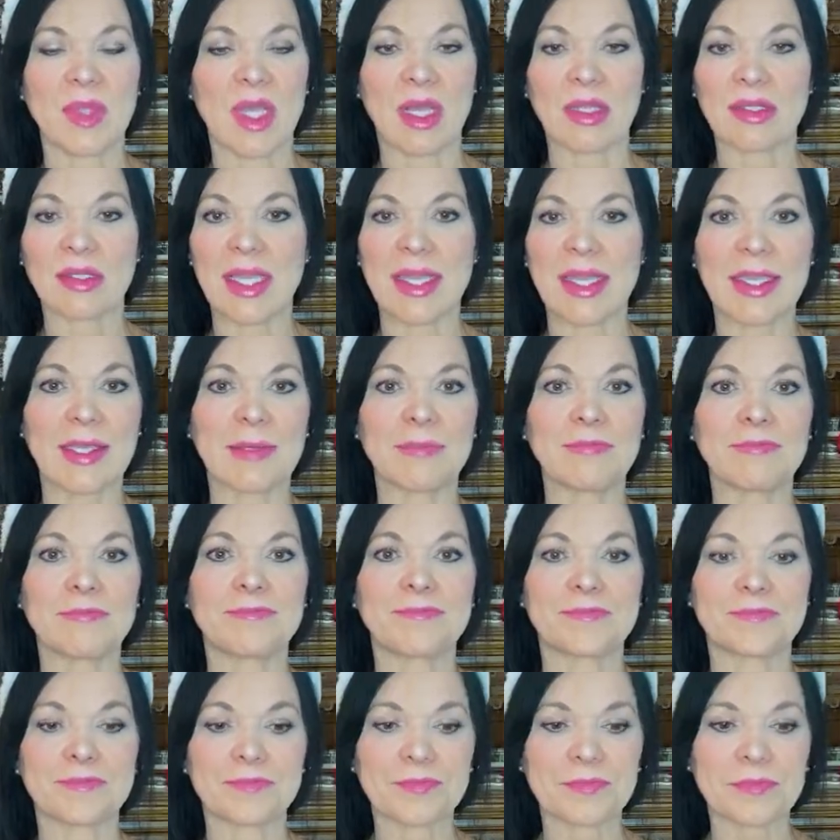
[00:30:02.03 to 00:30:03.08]
I'll take him.
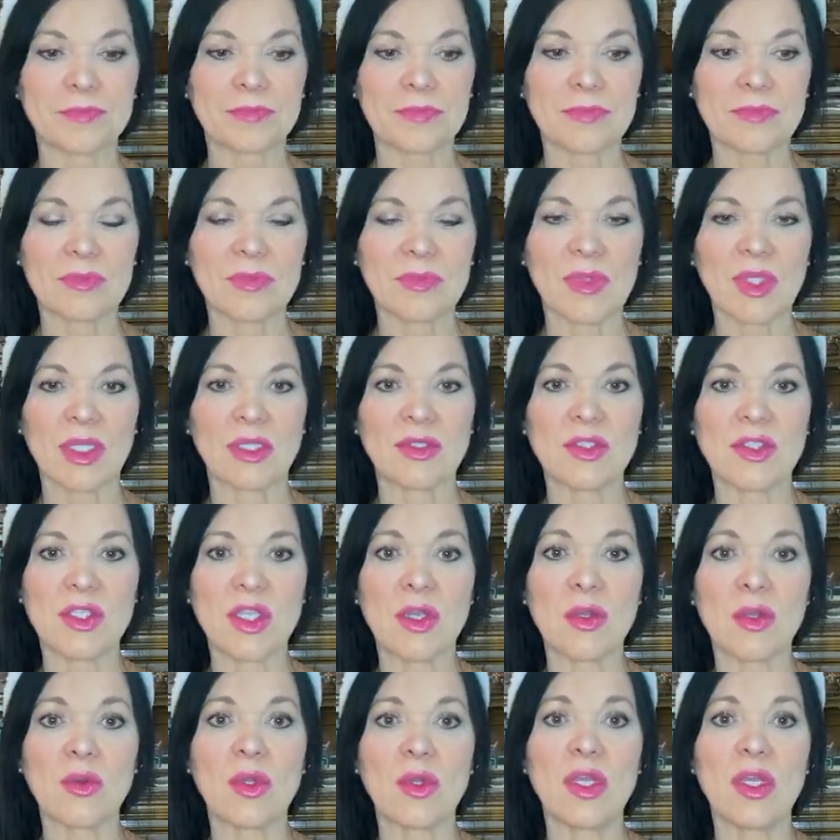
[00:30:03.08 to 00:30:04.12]

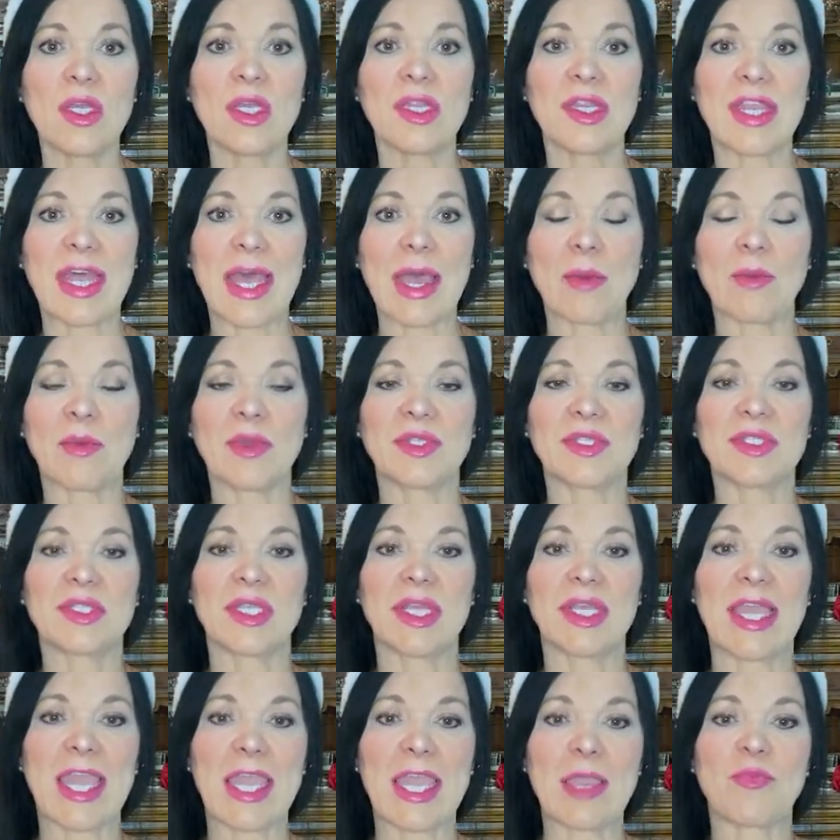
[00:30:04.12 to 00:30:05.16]
So that was
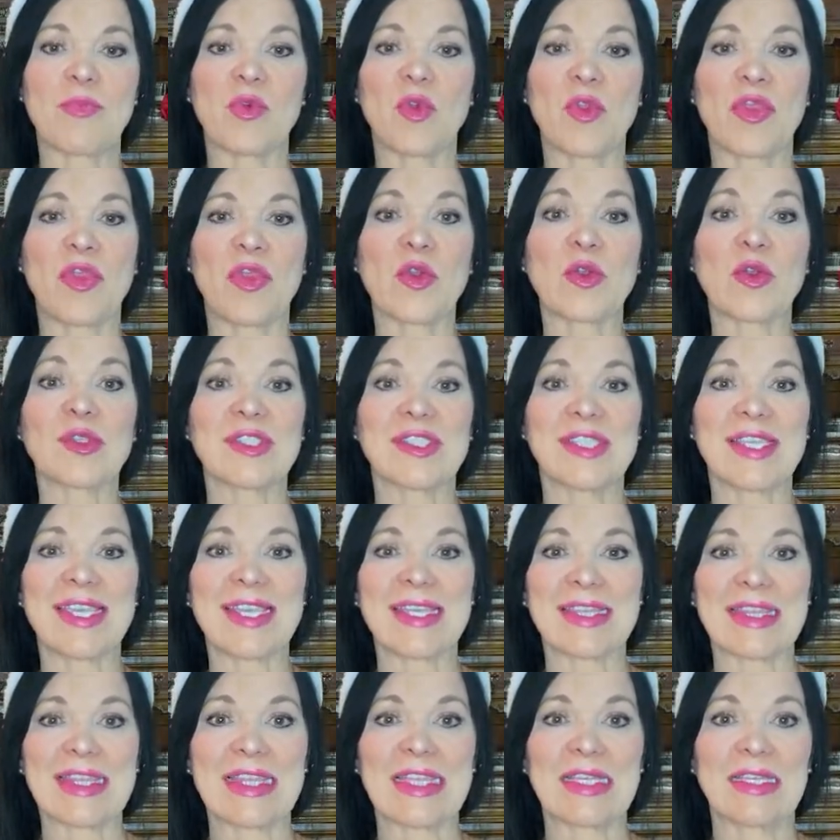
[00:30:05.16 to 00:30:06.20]
April
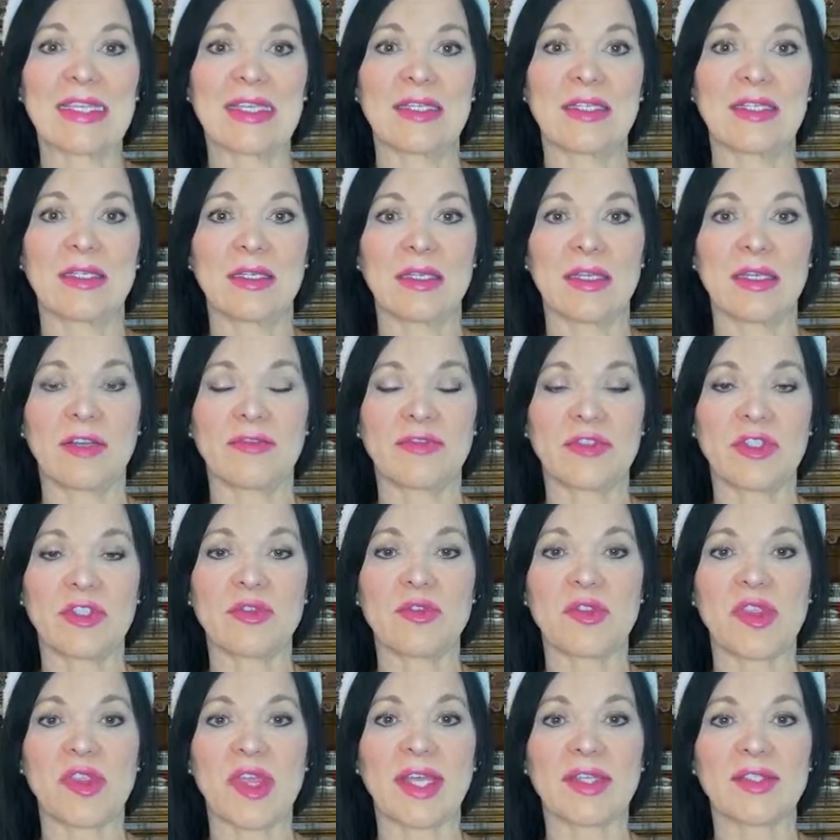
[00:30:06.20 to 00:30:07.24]
13th of
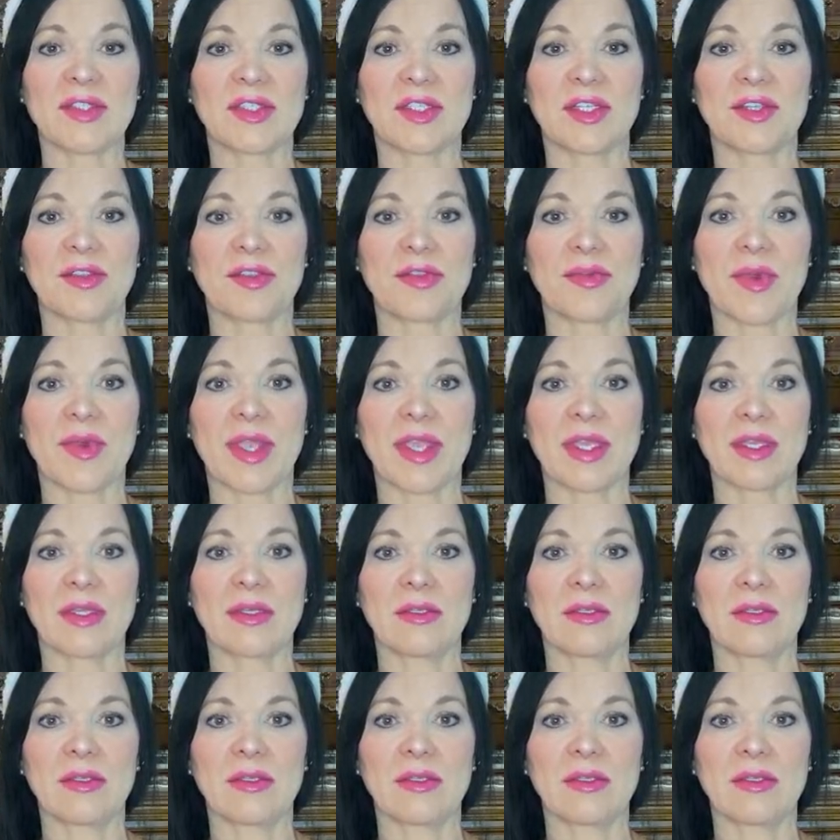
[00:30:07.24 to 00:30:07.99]
2003.